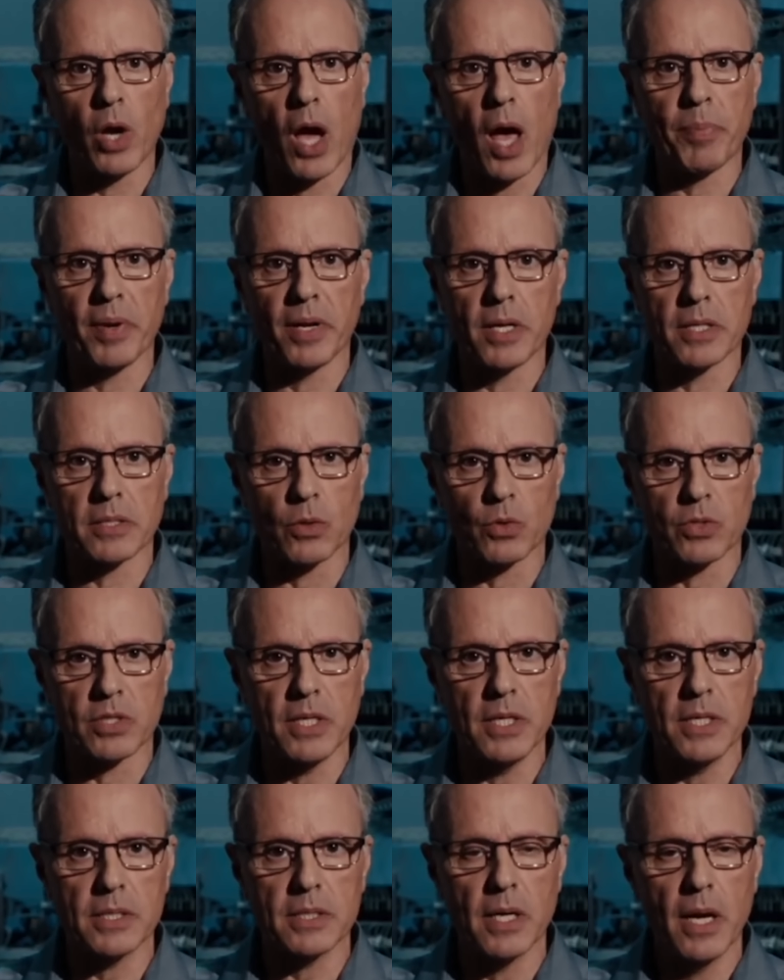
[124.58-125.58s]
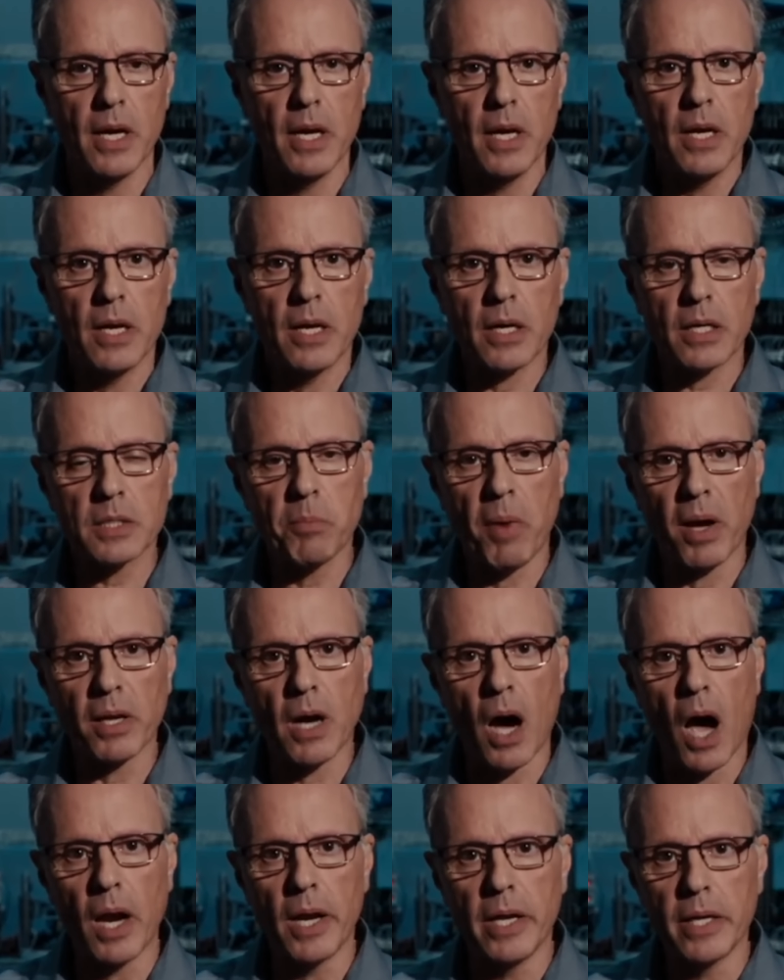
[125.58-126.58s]
but also to make sure some
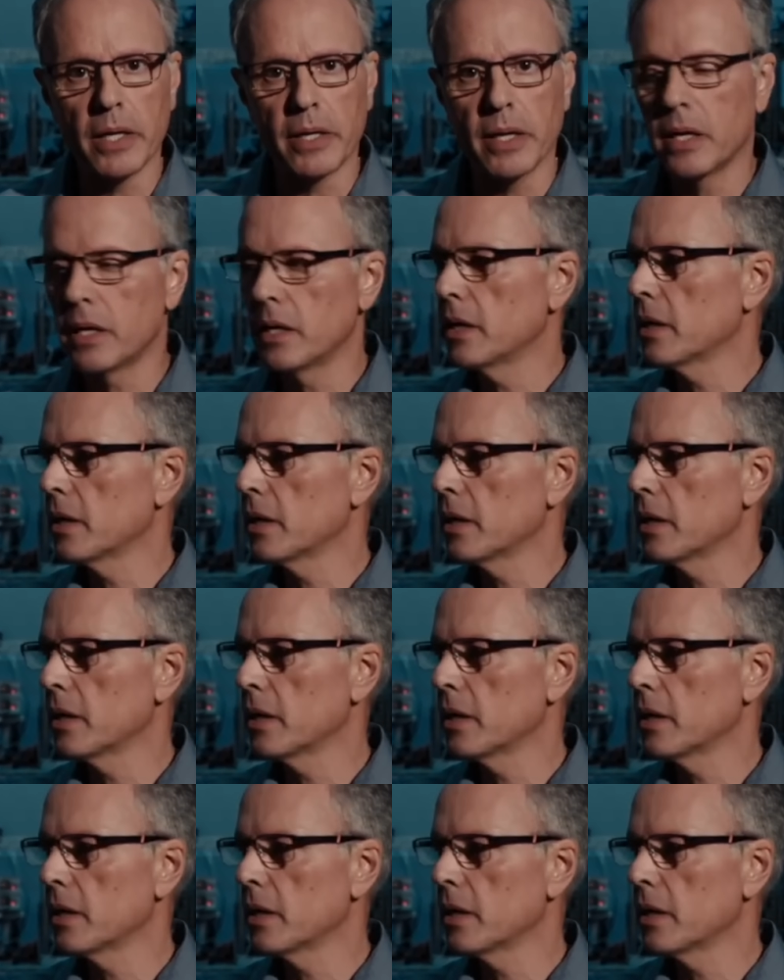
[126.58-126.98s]
theoretical